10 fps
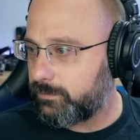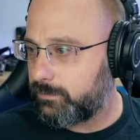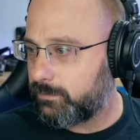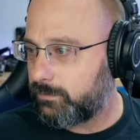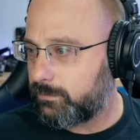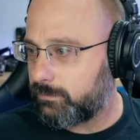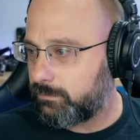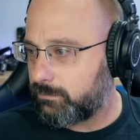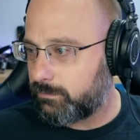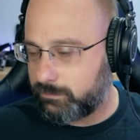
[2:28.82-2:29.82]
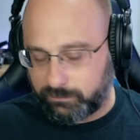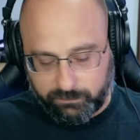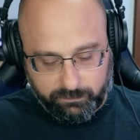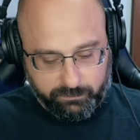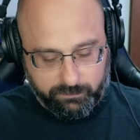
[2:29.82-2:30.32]

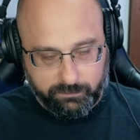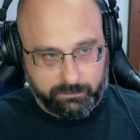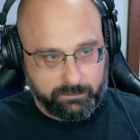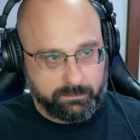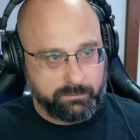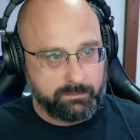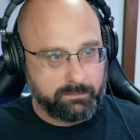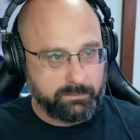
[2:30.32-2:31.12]
(silence)